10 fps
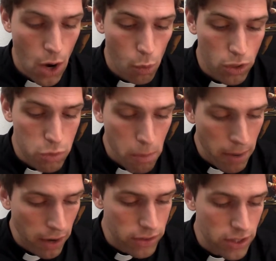which
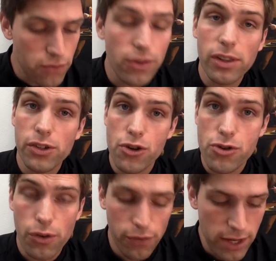prepares us for the
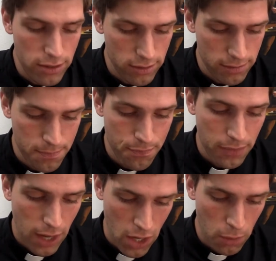liturgical feasts
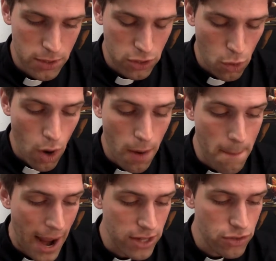and helps us acquire
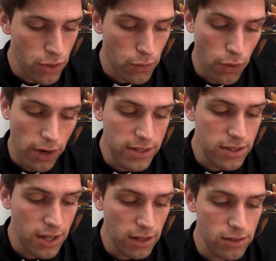mastery over our
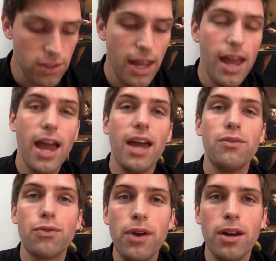instincts and
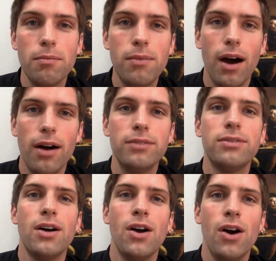freedom of
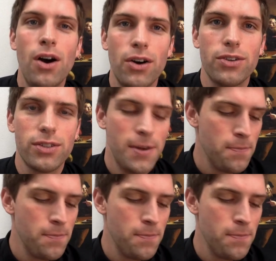heart.